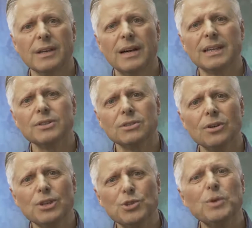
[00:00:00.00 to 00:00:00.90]
kind of
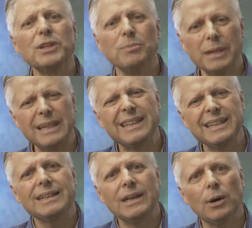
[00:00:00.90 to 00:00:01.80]
acknowledge with
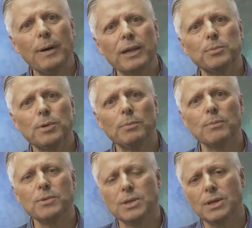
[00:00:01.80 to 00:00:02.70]
me about the
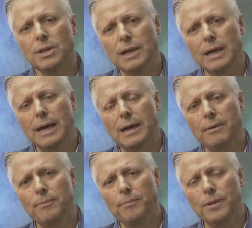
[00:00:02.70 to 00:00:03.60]
problems that,
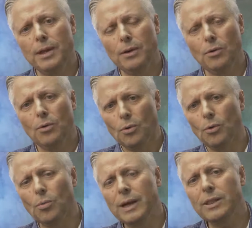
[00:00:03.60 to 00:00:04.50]

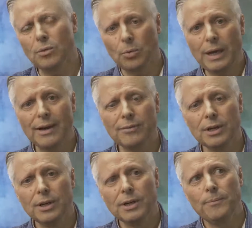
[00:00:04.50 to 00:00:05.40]
or the way that we have